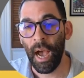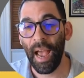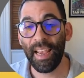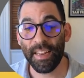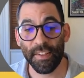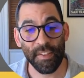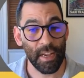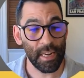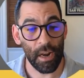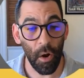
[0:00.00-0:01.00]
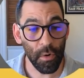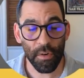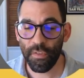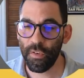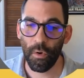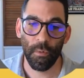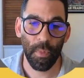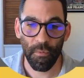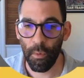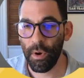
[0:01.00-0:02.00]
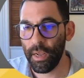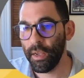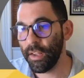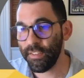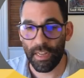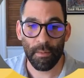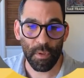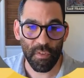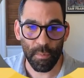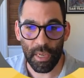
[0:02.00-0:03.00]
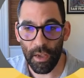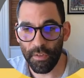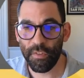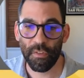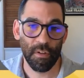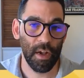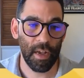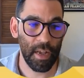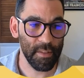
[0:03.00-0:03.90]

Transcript: I can assign an owner, so if I wanna assign them to somebody else, uh,